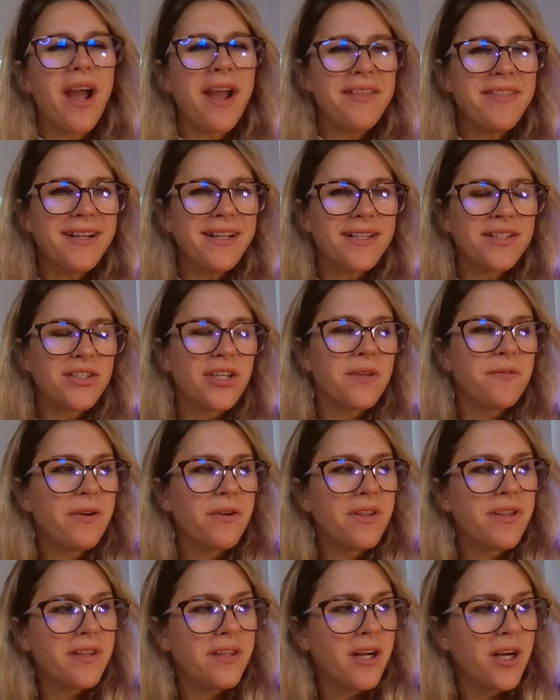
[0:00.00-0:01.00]
I think it's good
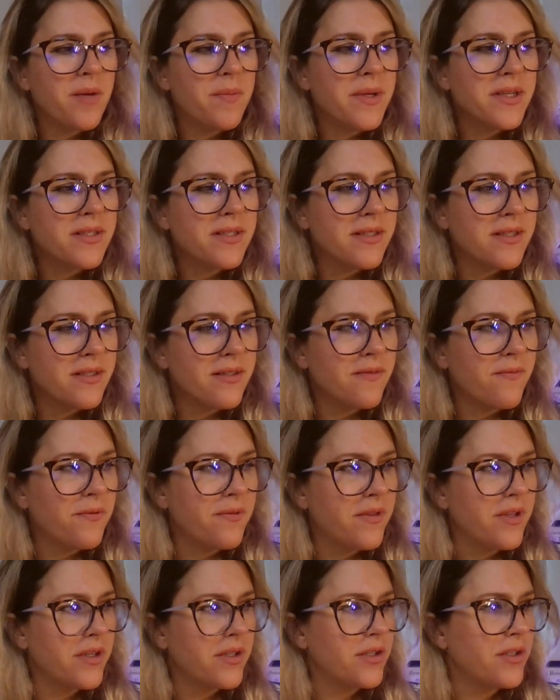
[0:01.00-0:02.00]
for the therapist
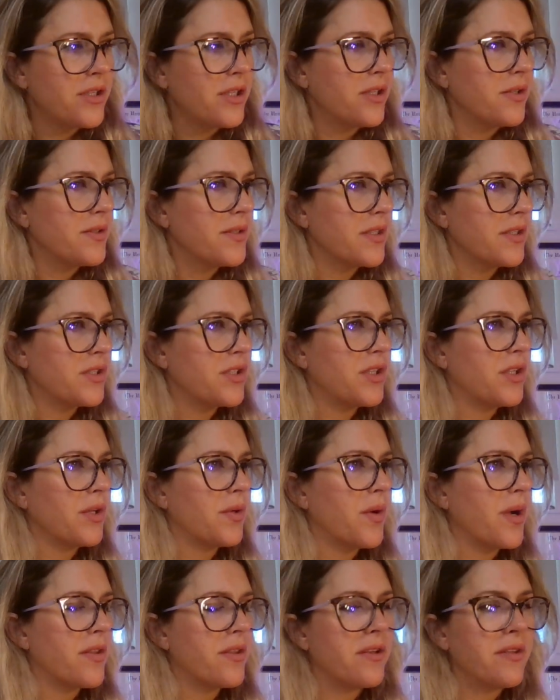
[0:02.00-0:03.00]
to use this
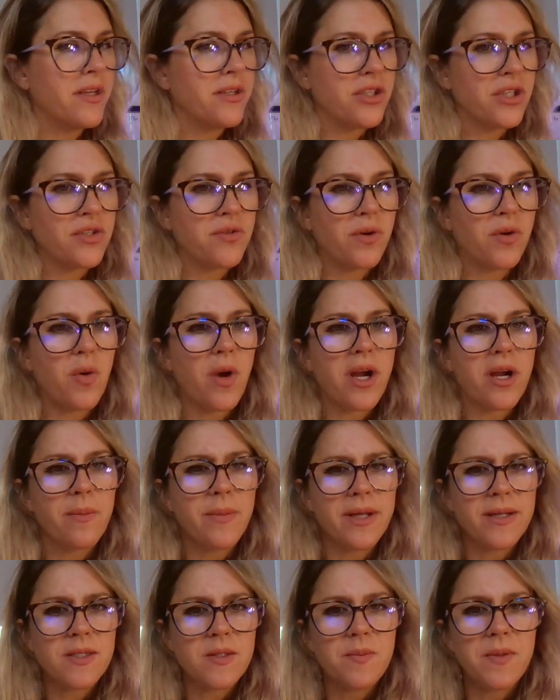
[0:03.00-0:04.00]
too, other than just
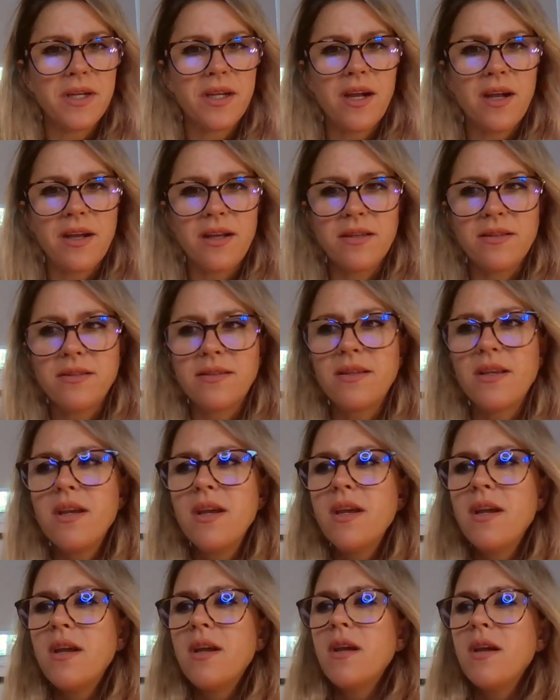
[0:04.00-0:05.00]
requirements, because
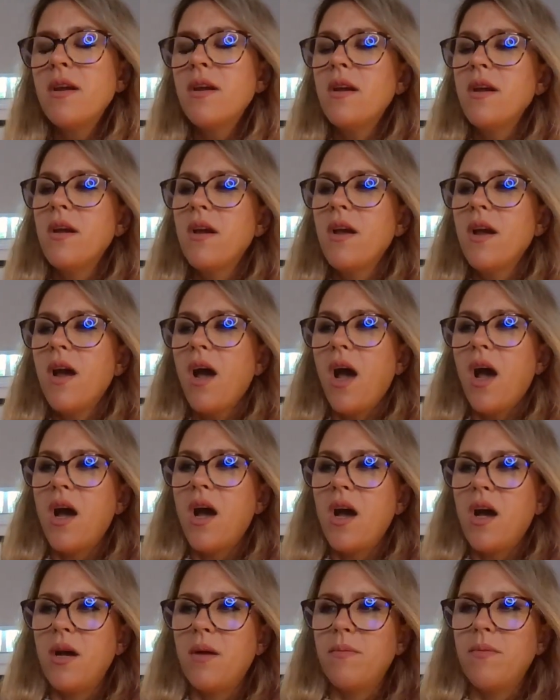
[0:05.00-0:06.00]

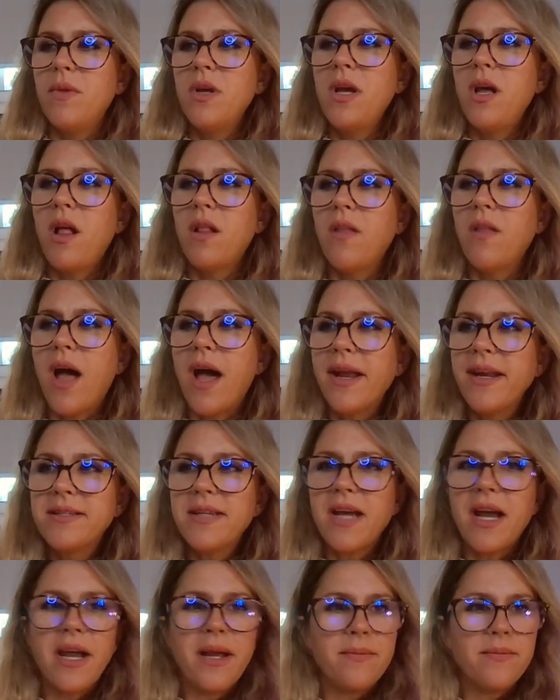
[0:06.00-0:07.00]
a lot of
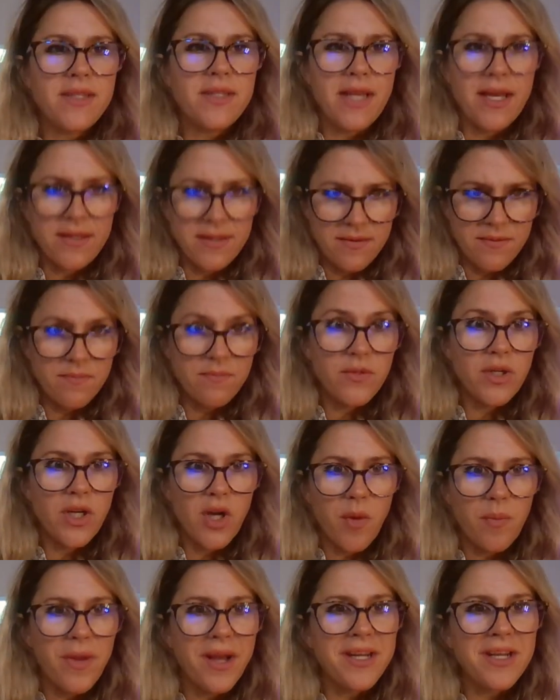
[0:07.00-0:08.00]
times, as
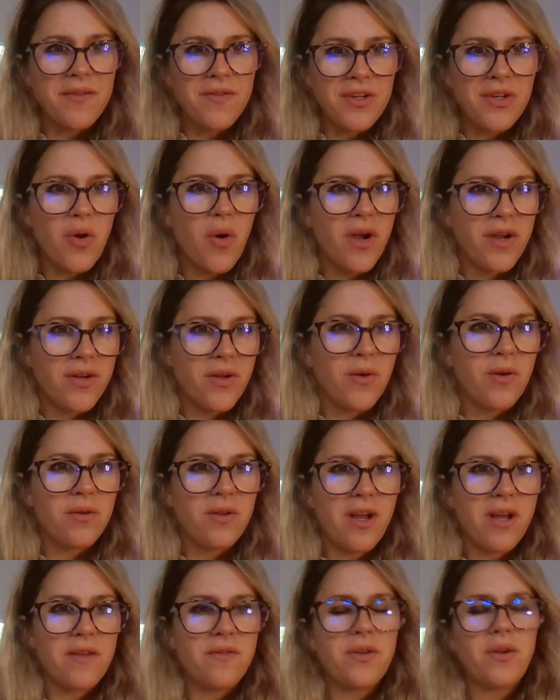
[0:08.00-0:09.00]
many of you know, I know a
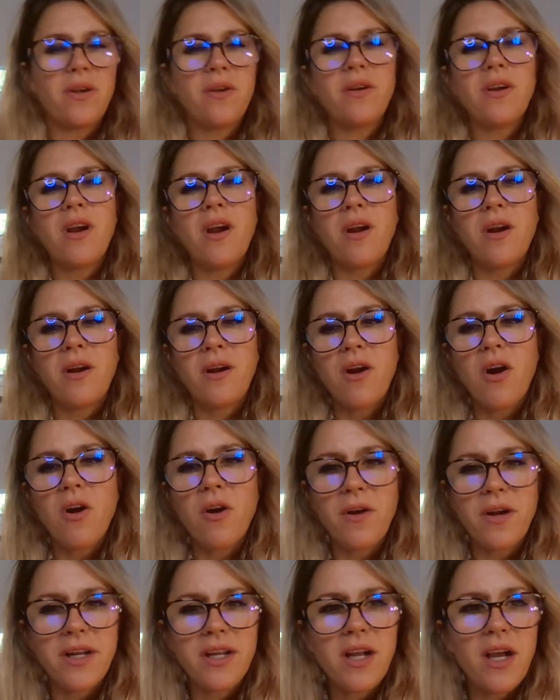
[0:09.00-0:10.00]
lot of you are
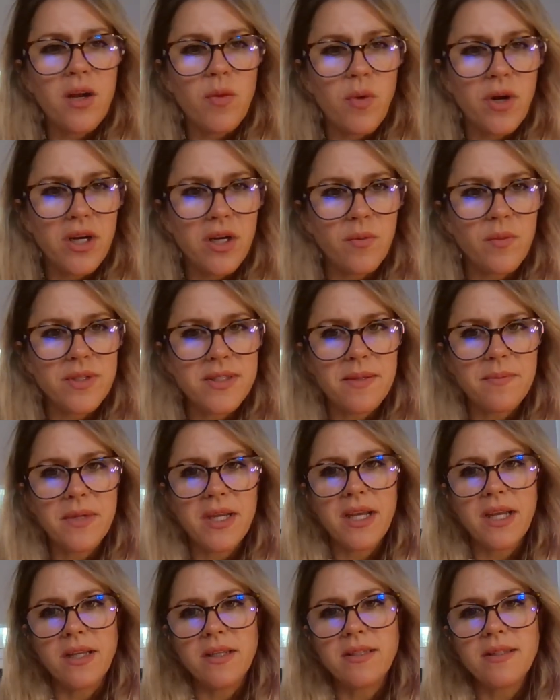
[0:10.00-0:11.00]
already kind of working with some
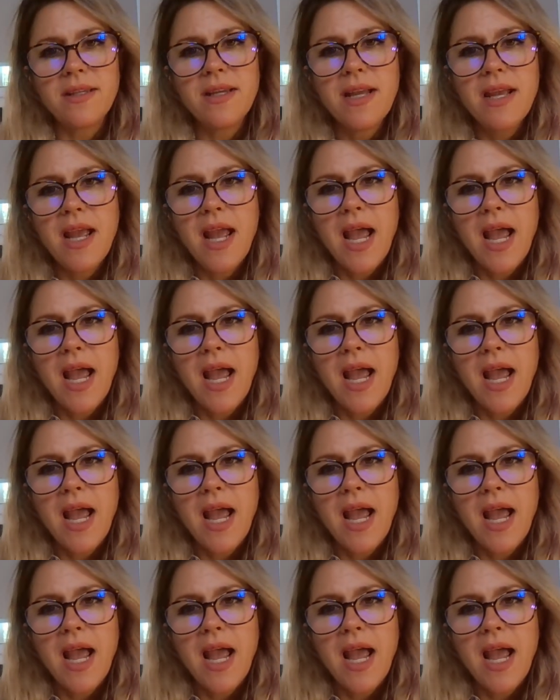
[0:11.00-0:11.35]
kids.